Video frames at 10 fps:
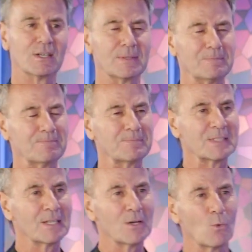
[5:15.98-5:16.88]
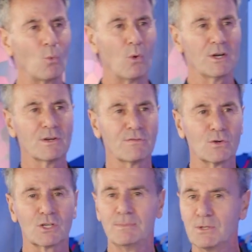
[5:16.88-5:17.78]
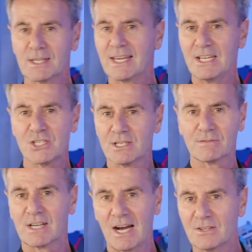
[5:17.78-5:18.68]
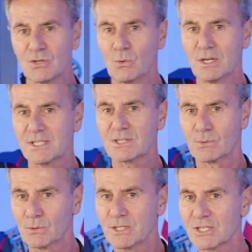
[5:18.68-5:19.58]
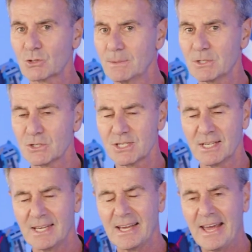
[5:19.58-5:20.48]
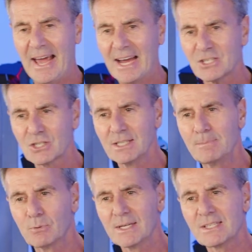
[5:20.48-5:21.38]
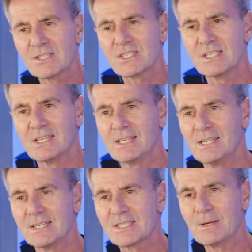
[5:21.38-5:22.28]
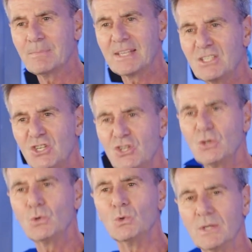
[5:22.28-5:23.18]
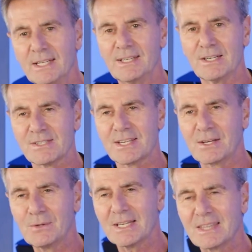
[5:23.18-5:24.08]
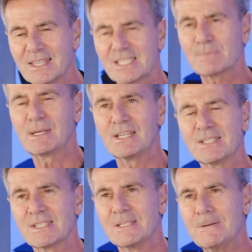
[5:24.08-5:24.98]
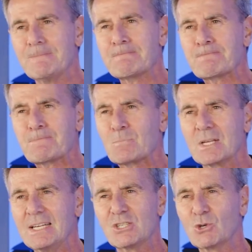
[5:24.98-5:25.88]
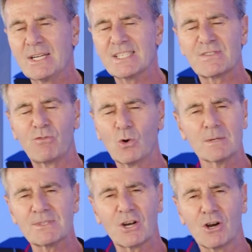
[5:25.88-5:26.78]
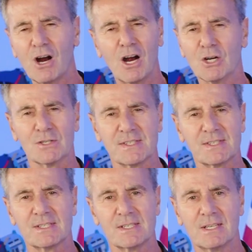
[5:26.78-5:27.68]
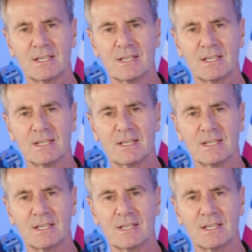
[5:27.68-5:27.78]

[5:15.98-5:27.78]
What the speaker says: the wonderful communication of God to us through the Scriptures actually brings something new in us. I go like this because it transforms our hearts.